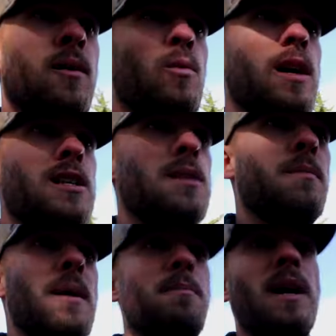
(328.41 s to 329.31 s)
which
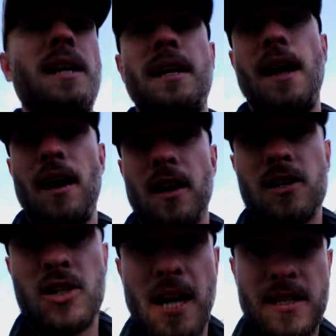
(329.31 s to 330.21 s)
my buddy
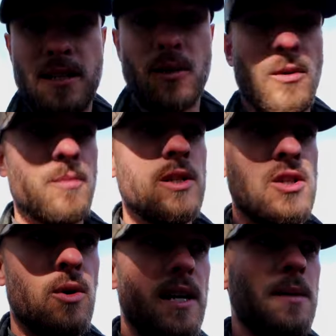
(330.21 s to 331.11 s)
Eric Chesser will be
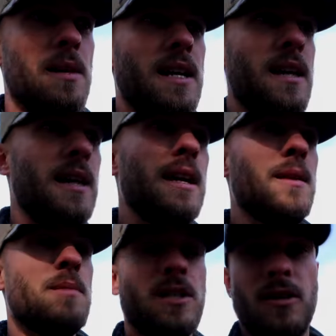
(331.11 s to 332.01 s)
joining me
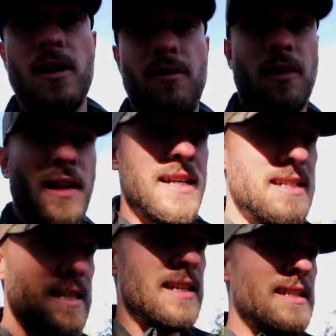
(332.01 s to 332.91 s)
in Missouri for late
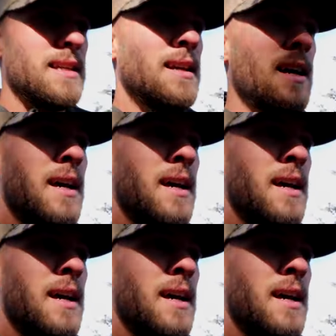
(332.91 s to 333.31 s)
season.